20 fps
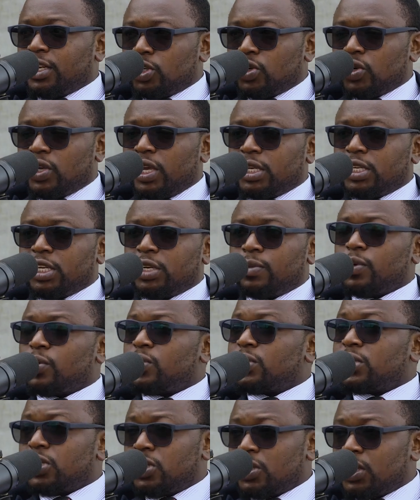educated,
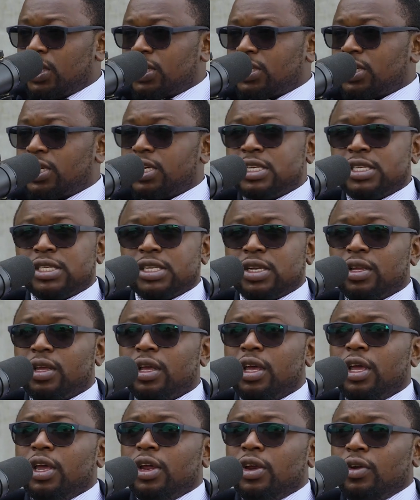because education is the
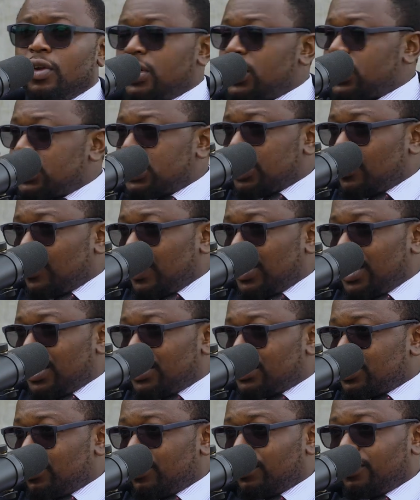greatest
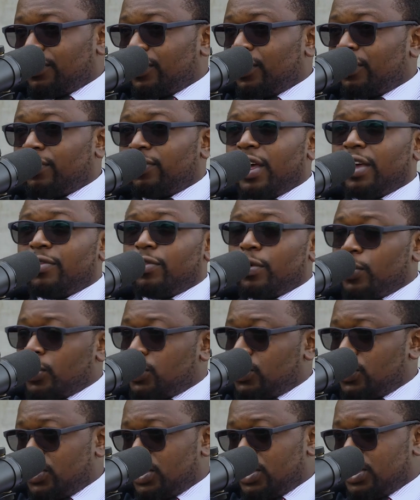equalizer of life
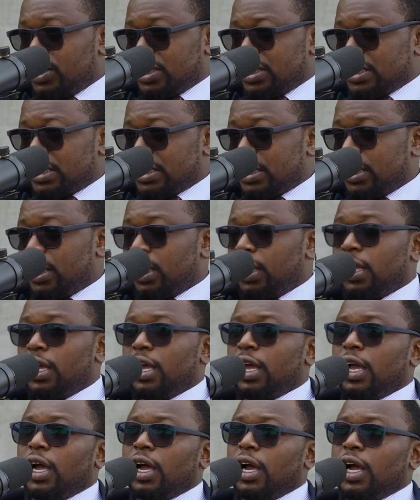opportunities.
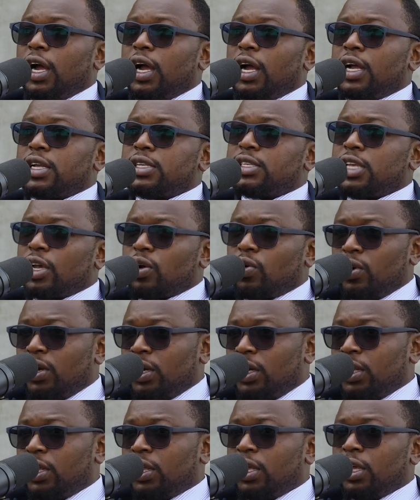
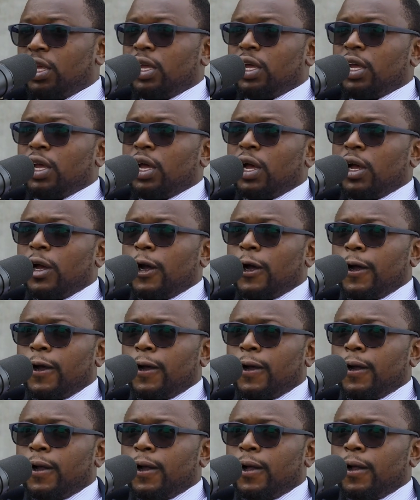Secondly,
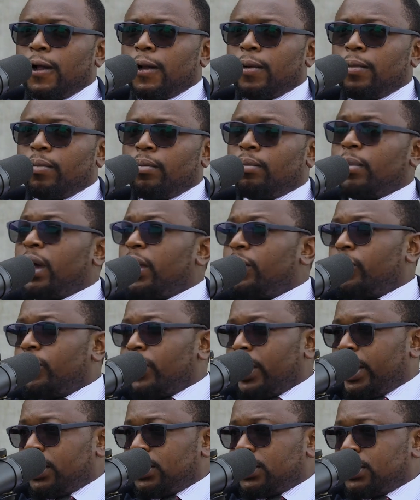marry
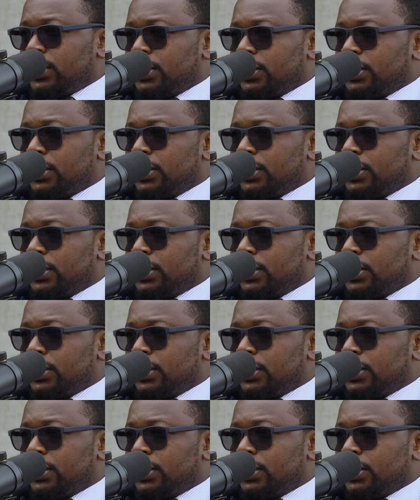right